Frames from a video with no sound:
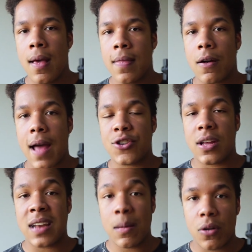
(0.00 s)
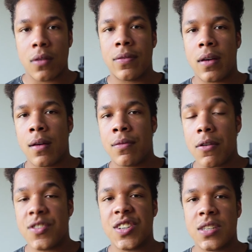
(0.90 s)
there are actually a number of
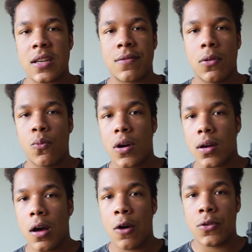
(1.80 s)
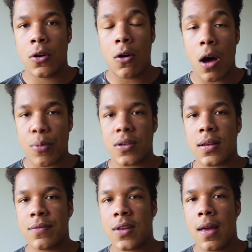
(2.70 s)
very successful worker-owned
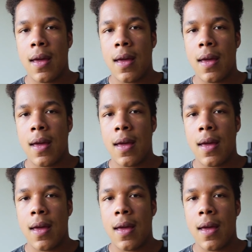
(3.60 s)
cooperatives